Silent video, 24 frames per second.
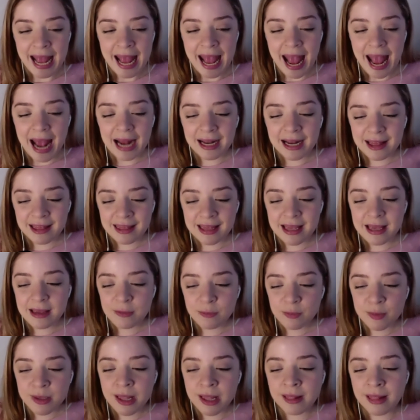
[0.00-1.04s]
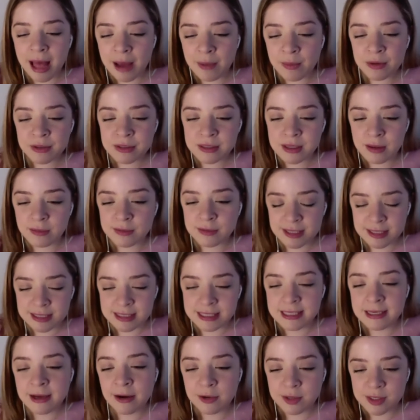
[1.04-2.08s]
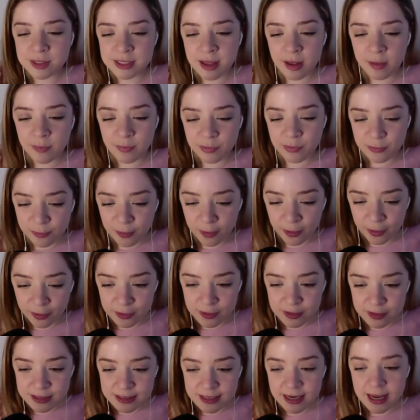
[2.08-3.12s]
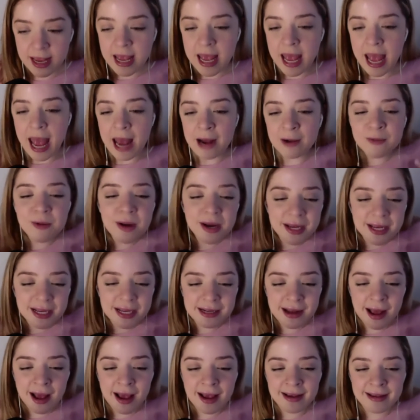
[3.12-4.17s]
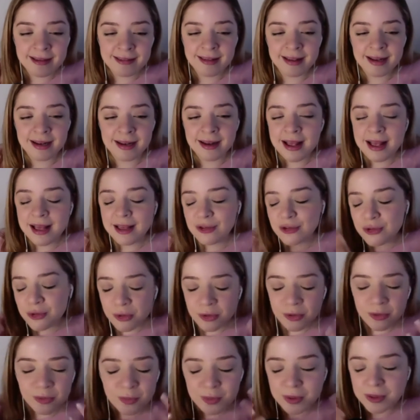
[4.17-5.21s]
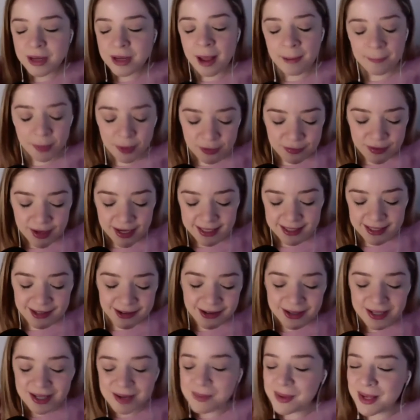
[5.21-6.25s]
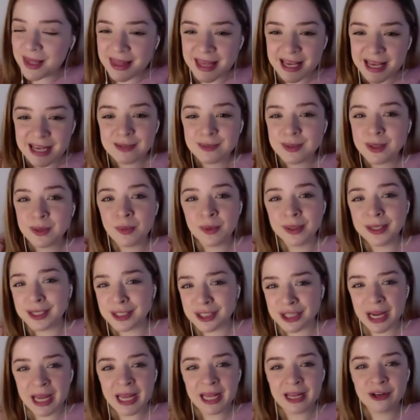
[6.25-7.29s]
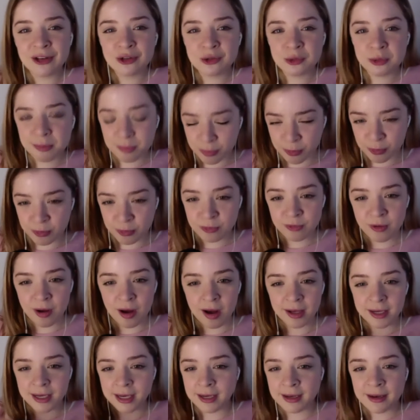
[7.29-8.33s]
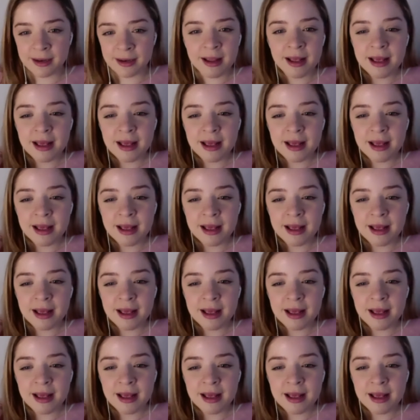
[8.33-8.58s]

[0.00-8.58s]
And I think if we allow ourselves to see ourselves first and recognize, and sure, we're not perfect. There are going to be things we want to change or improve on, and